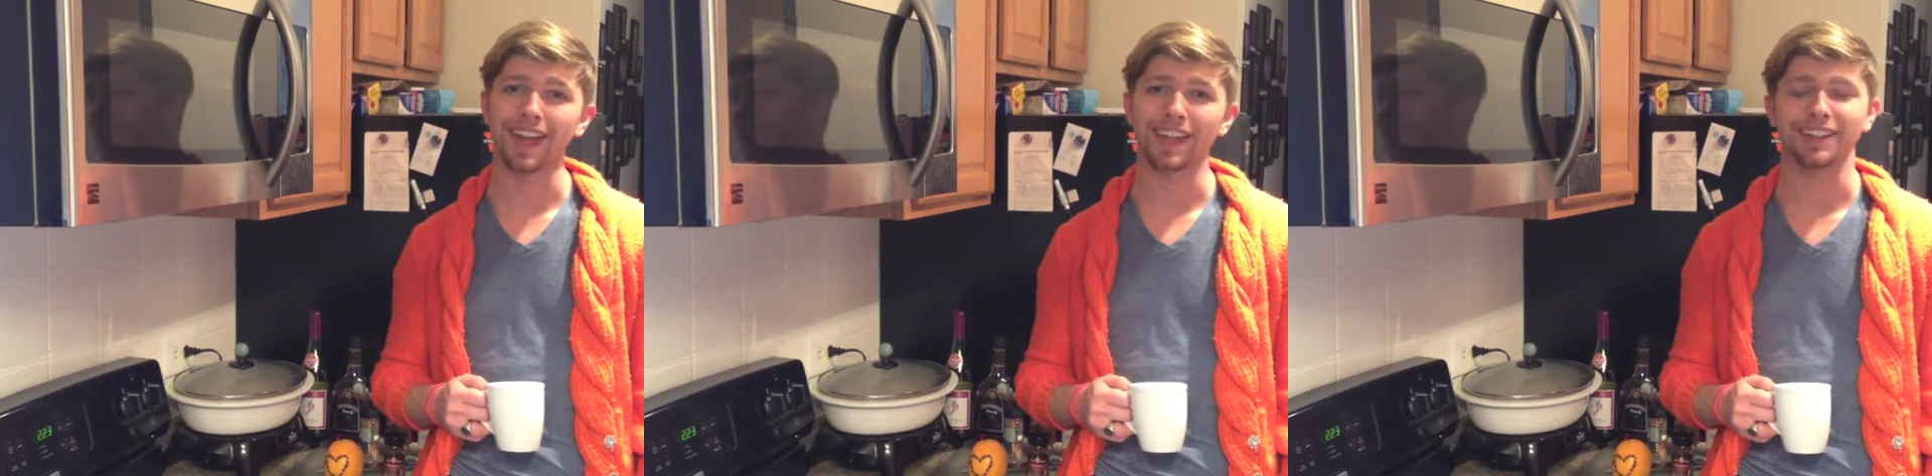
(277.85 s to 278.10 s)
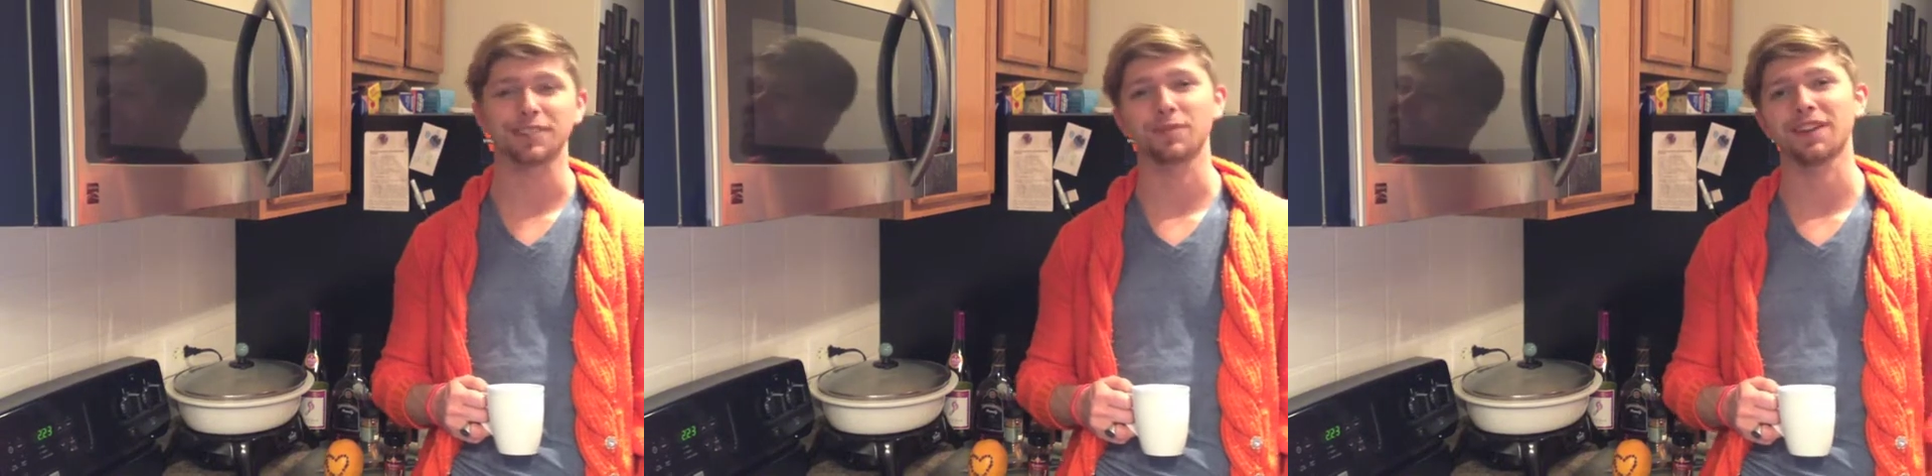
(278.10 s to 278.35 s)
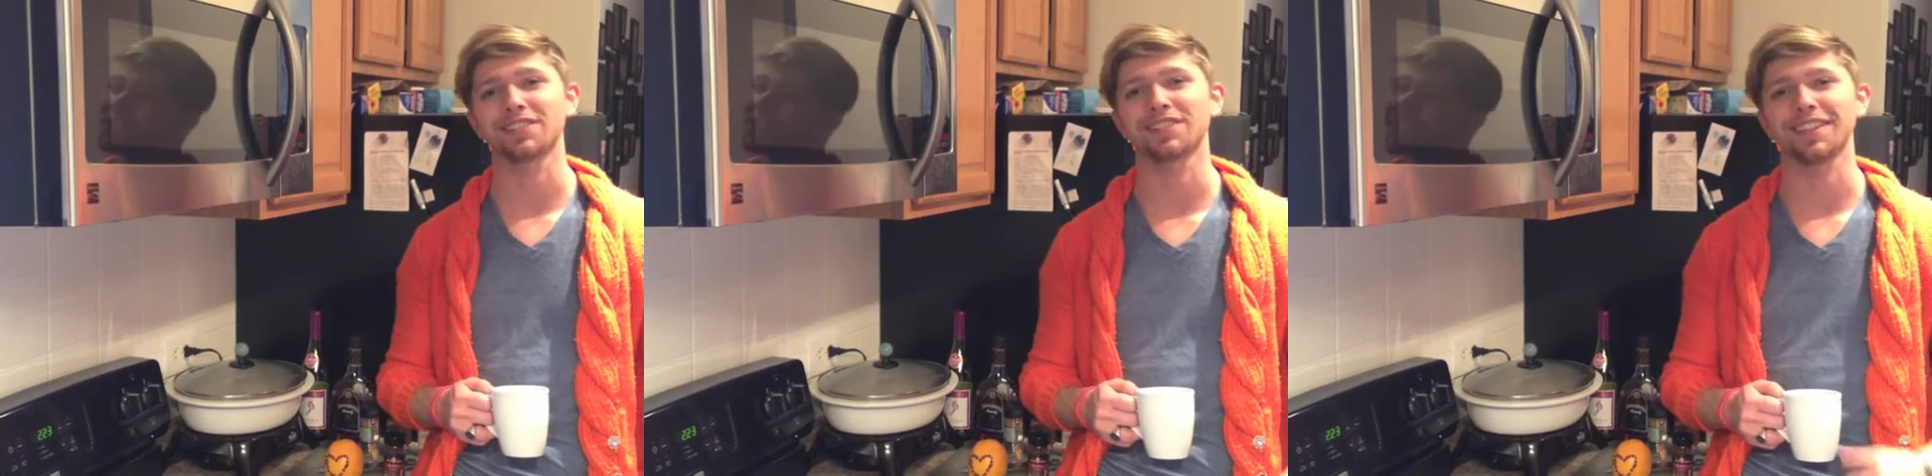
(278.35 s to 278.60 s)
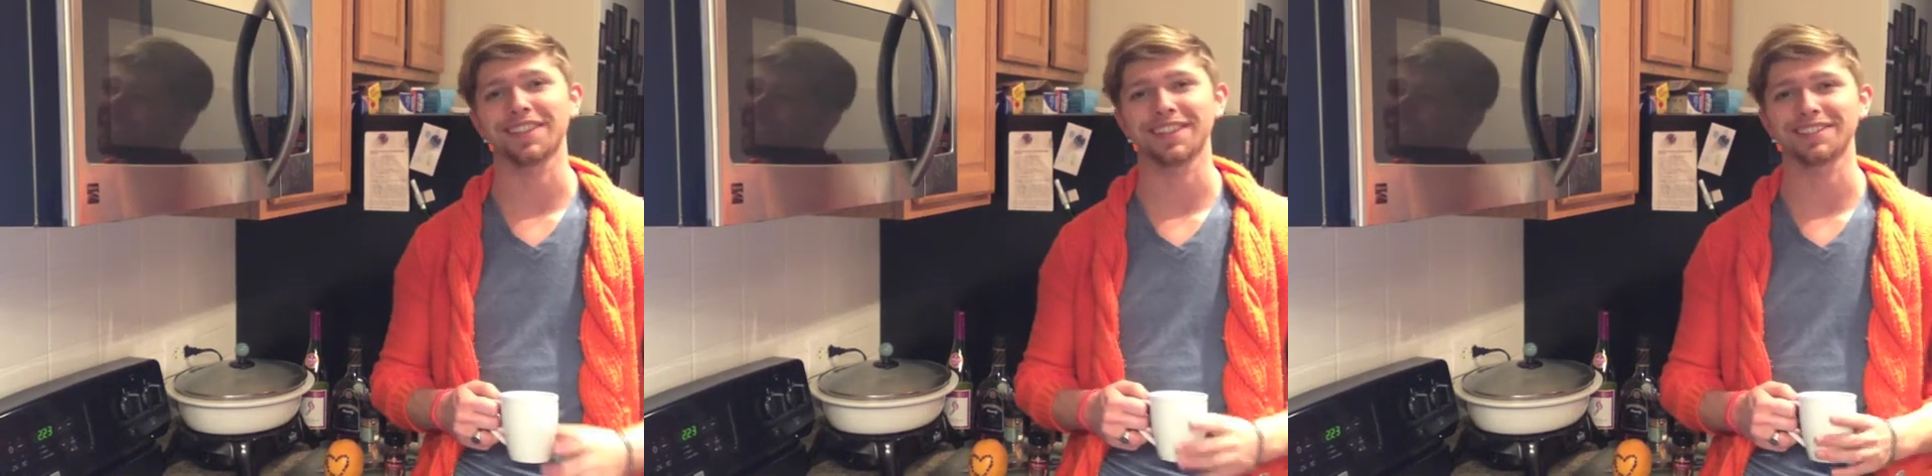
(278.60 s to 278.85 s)
and
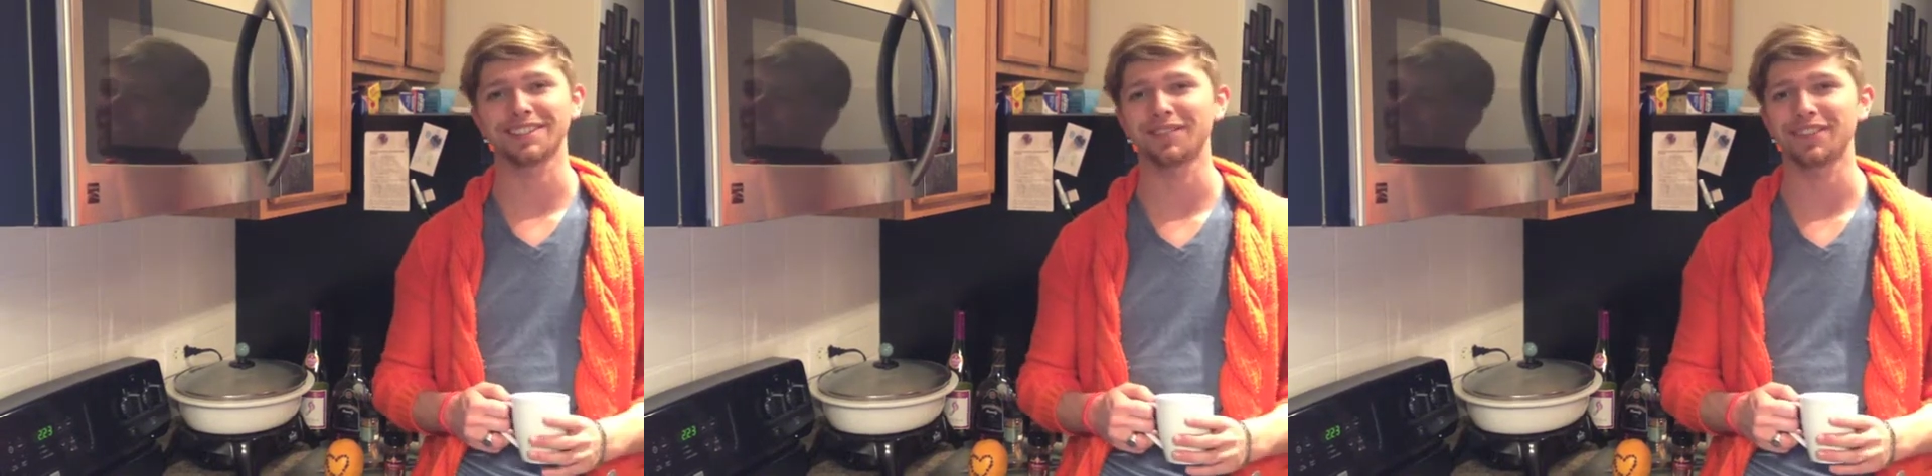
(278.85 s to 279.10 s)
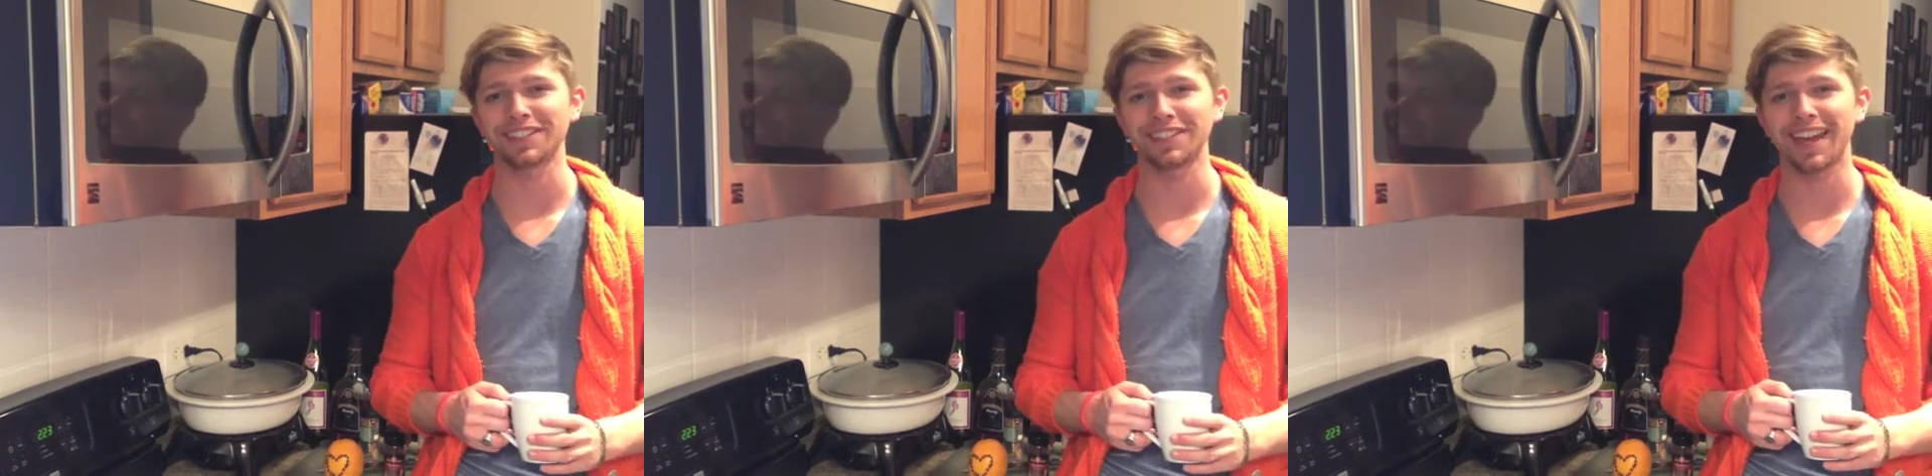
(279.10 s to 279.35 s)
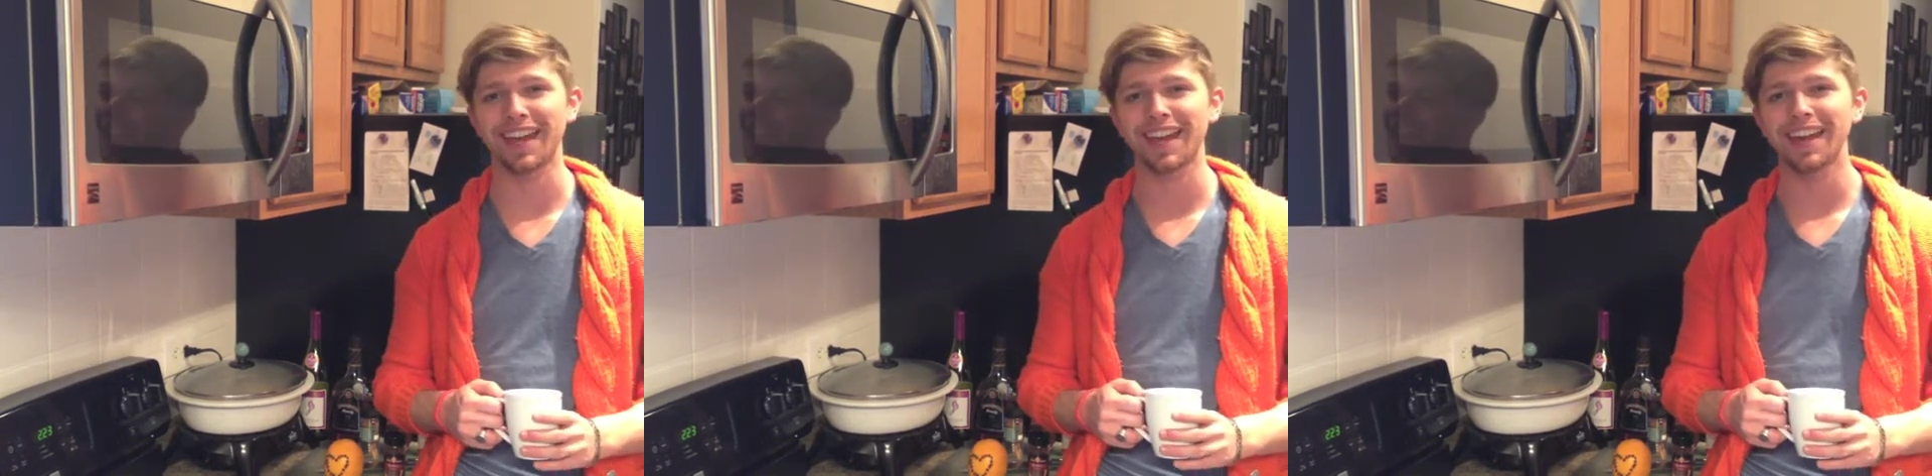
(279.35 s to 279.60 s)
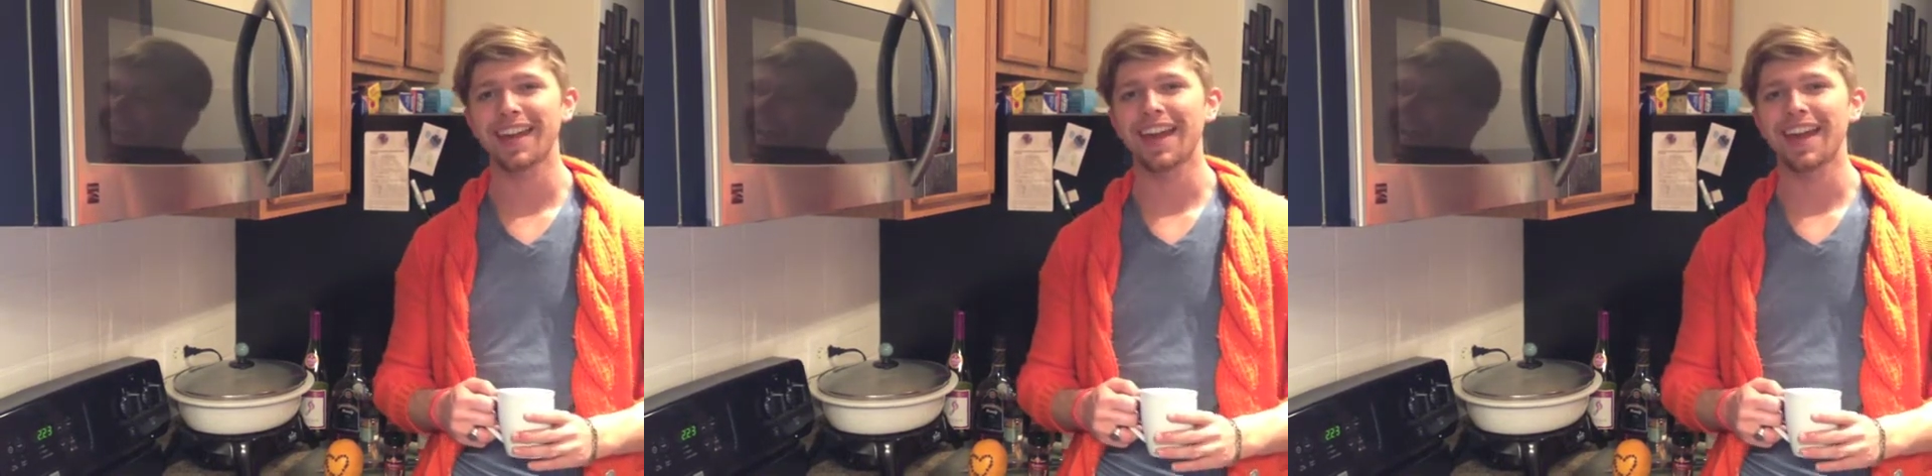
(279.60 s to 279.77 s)
especially Thanksgiving Day,